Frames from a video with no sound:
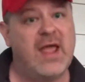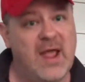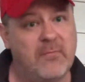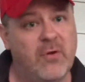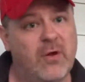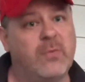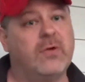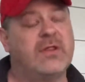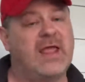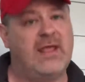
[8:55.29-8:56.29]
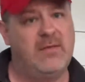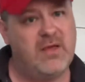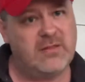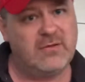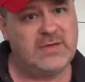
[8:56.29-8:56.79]
and murderers like
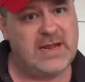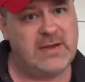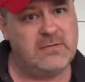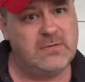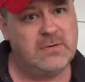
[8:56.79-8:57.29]
MS-13,